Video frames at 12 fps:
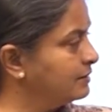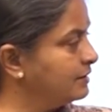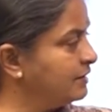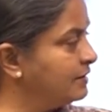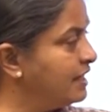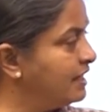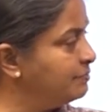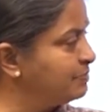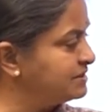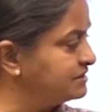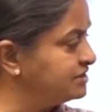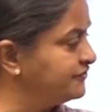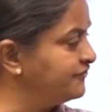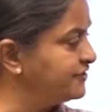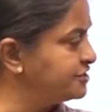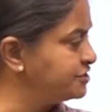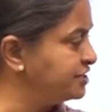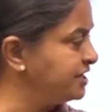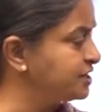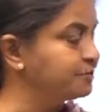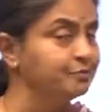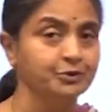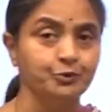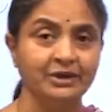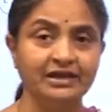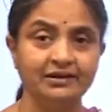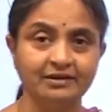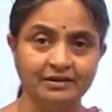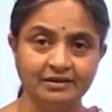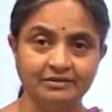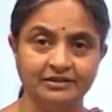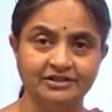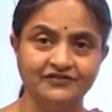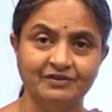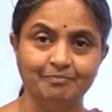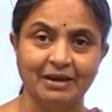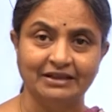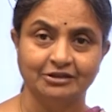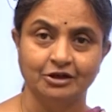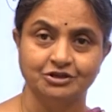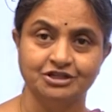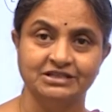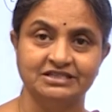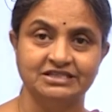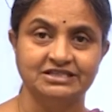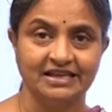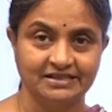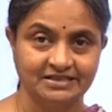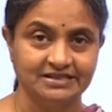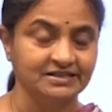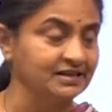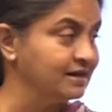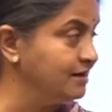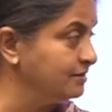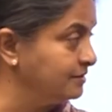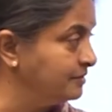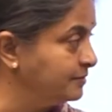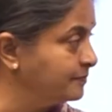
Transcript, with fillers: can help us differentiate between the different pathological states in the lung.